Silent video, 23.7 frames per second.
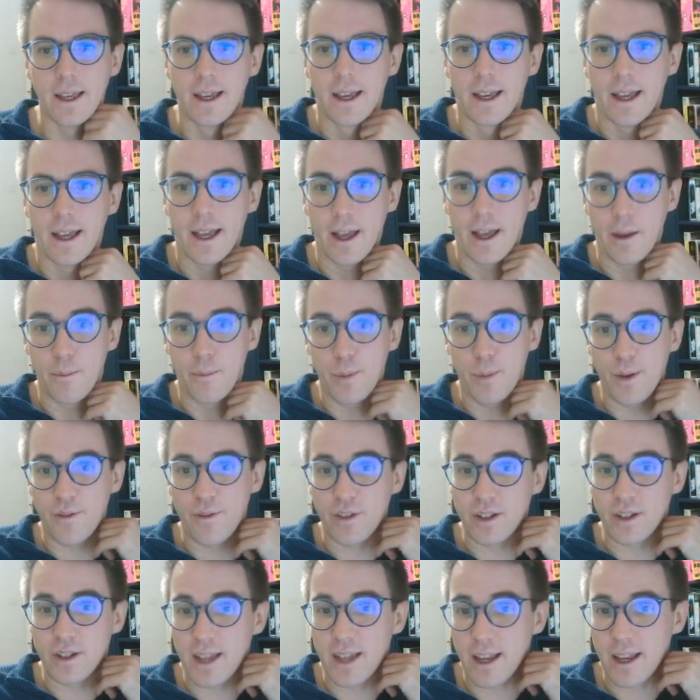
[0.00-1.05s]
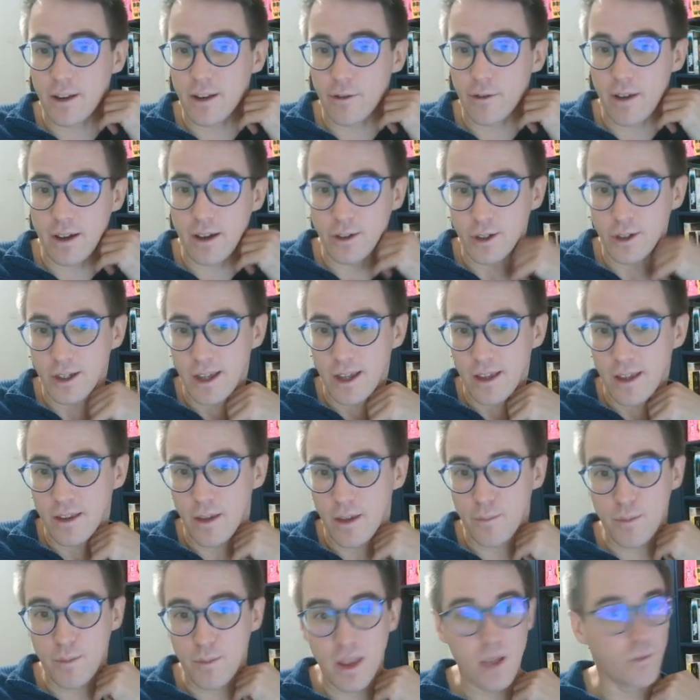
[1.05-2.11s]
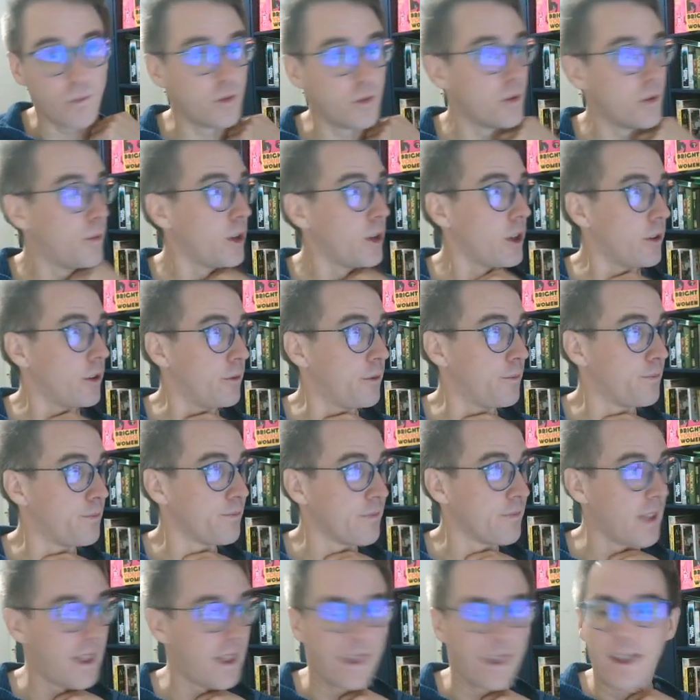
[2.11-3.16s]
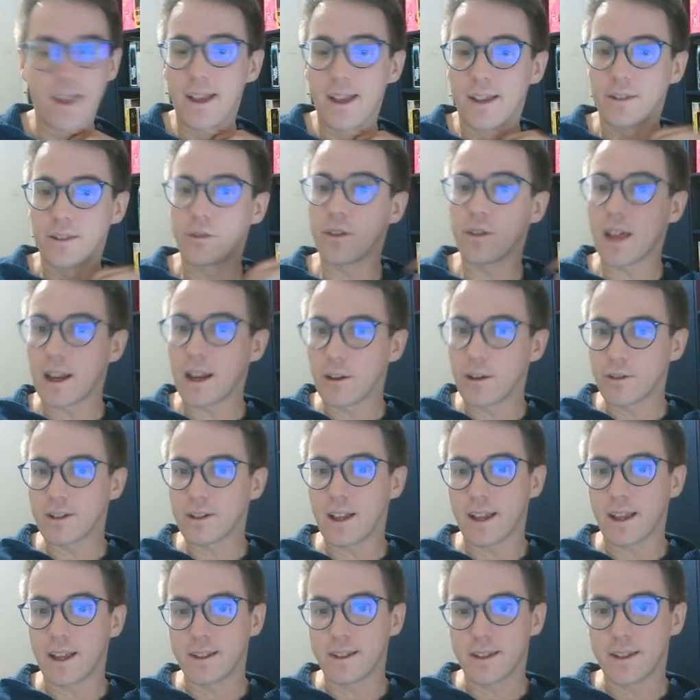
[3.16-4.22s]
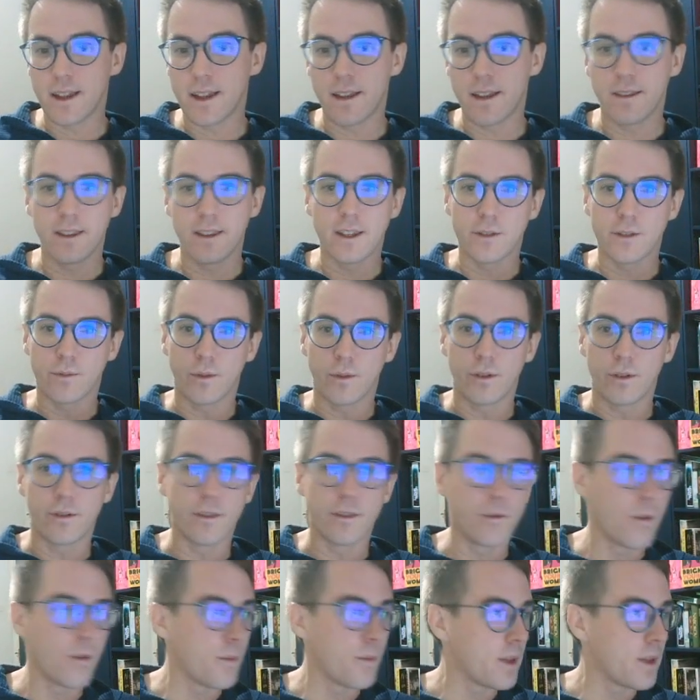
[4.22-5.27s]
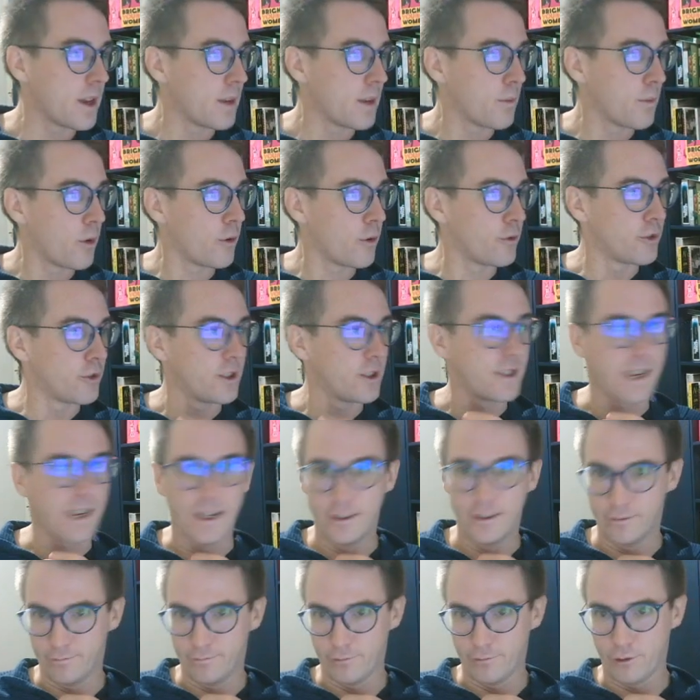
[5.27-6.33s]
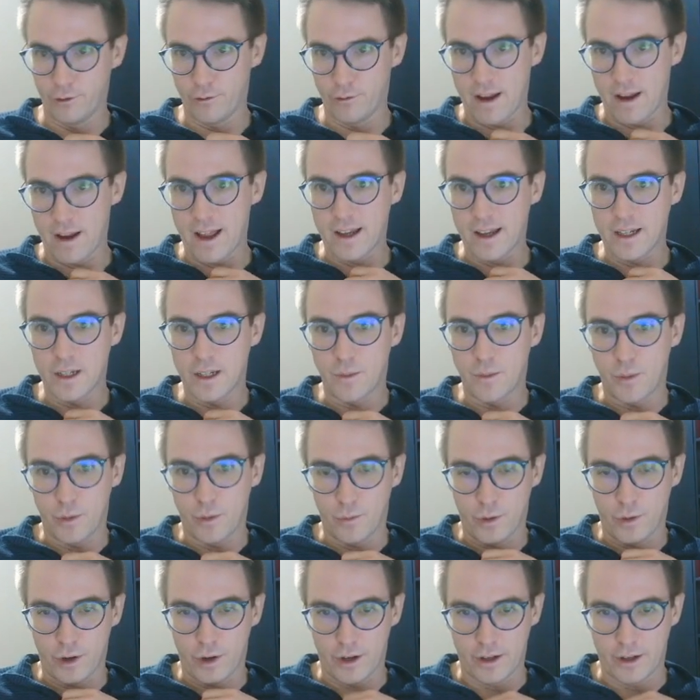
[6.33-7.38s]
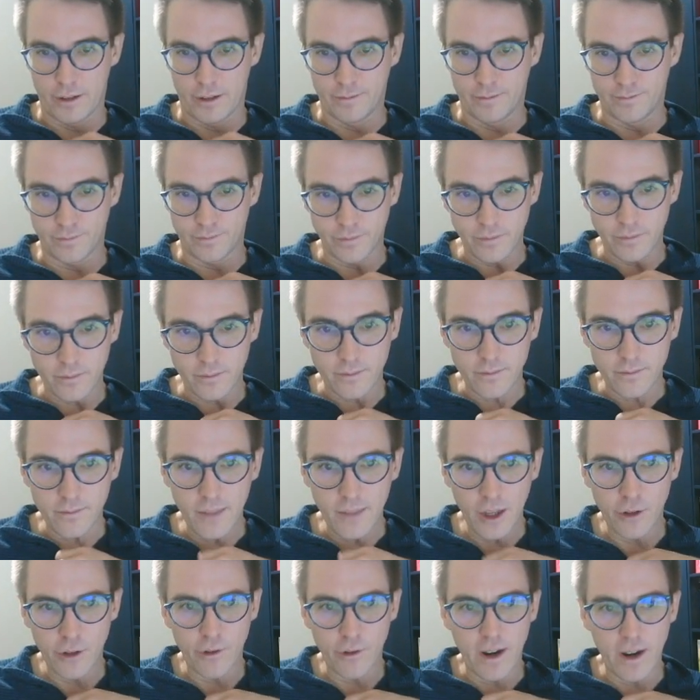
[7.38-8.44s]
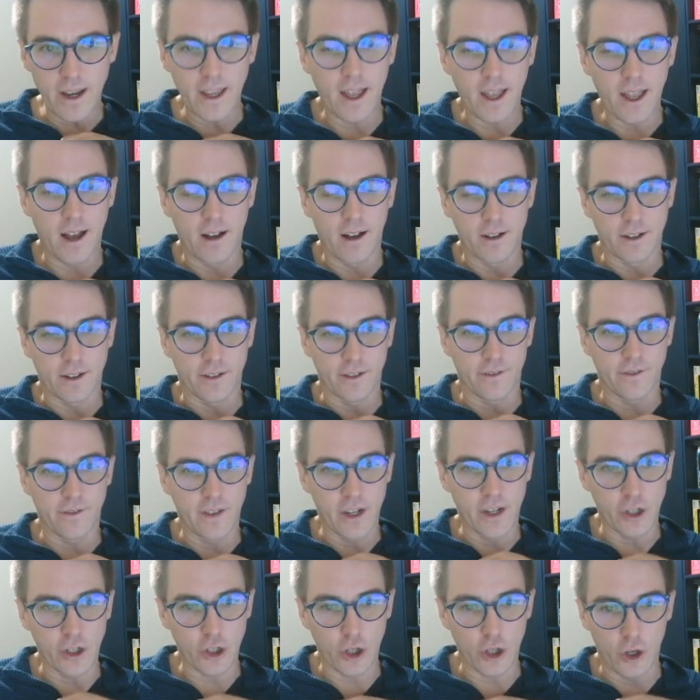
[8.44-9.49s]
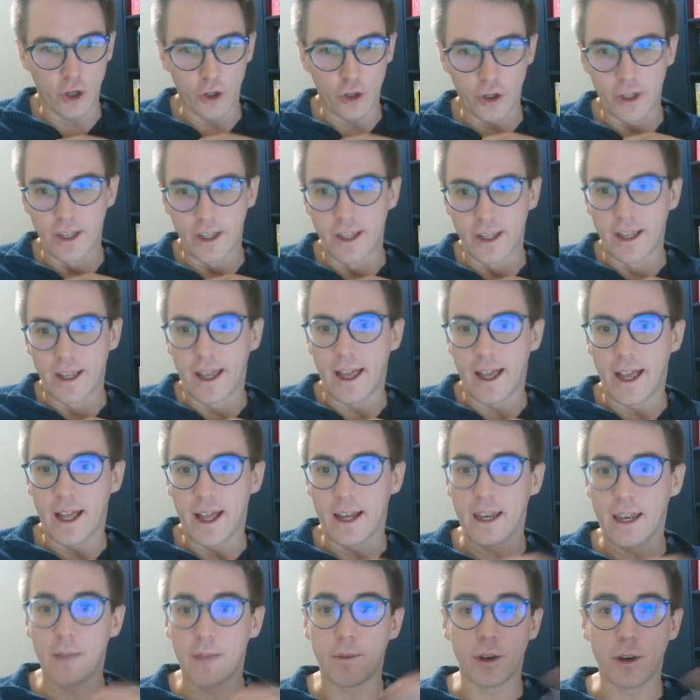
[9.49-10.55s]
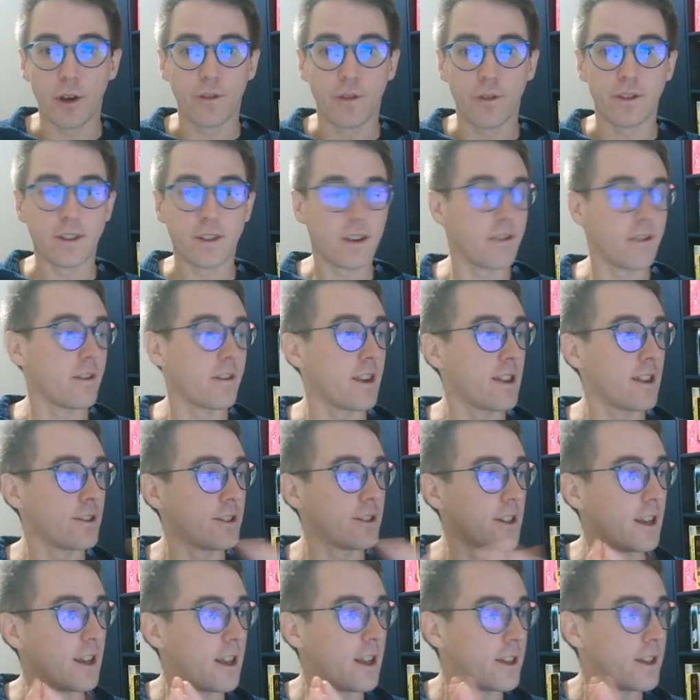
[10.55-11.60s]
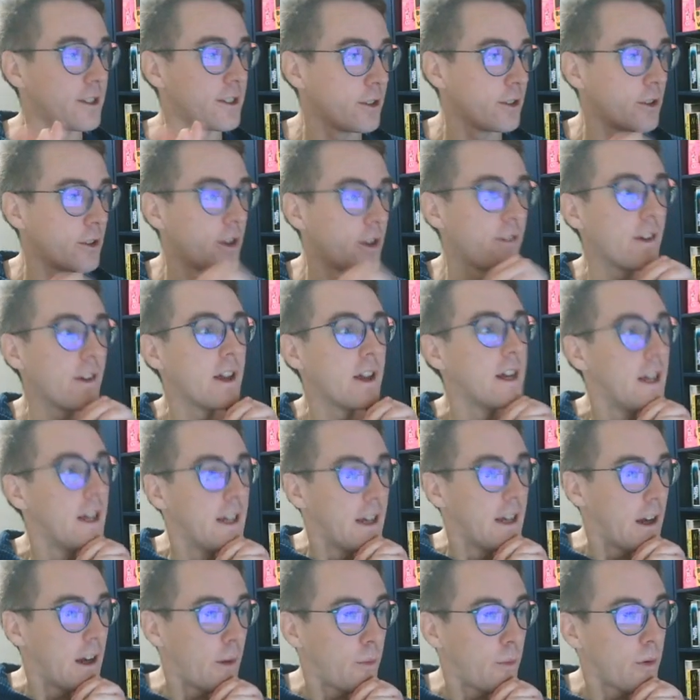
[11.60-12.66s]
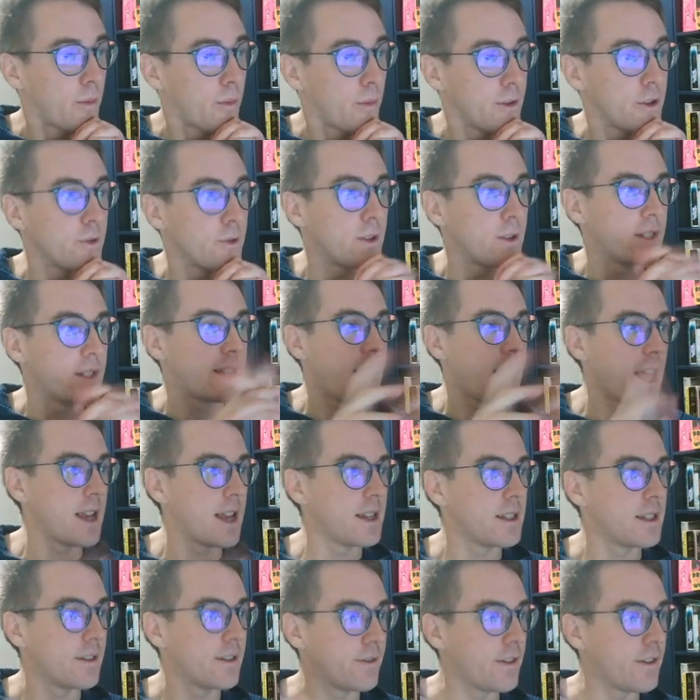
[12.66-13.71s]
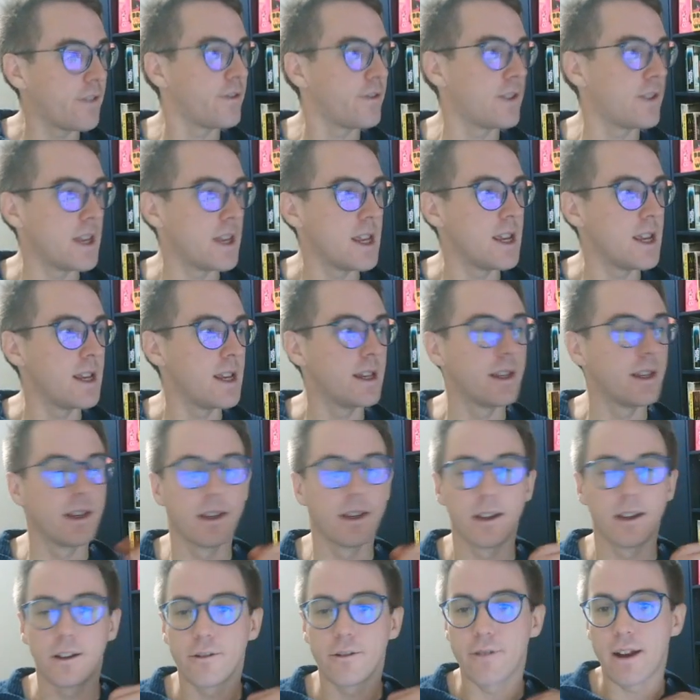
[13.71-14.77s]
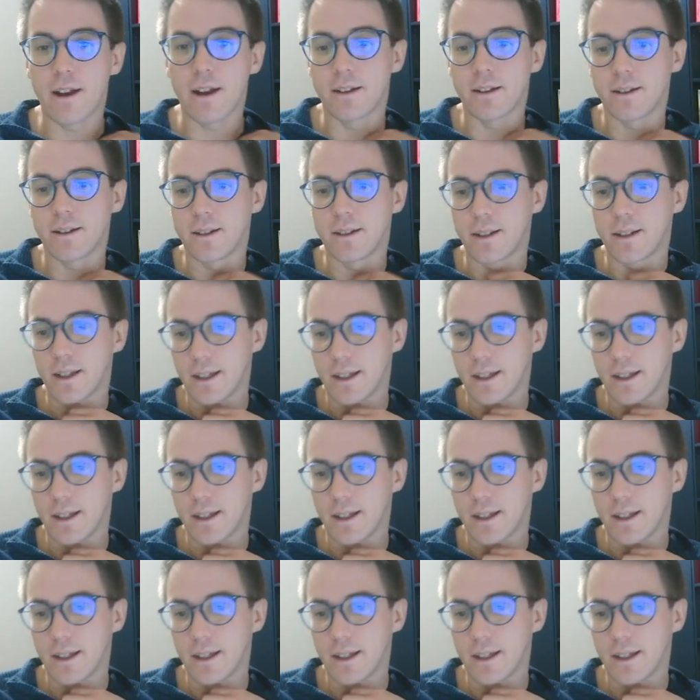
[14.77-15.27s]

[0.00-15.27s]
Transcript: But for 10 grand you can get a BMW. So that looks like it's it. This one, there won't be any more under 10 grand, but what a great car to finish on. Let me know if there's anything else you'd like to cover. I'll probably do a 10 to 15 grand